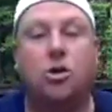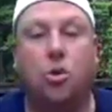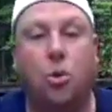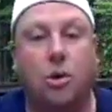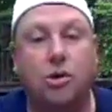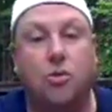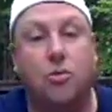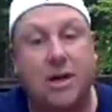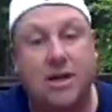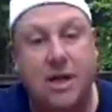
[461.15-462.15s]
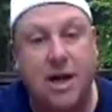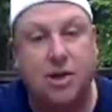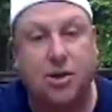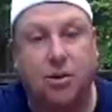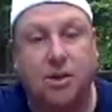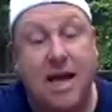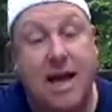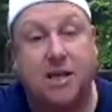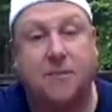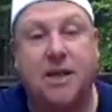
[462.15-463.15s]
towards residential
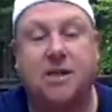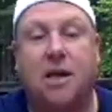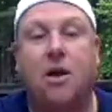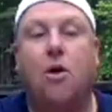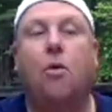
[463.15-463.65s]
tax base.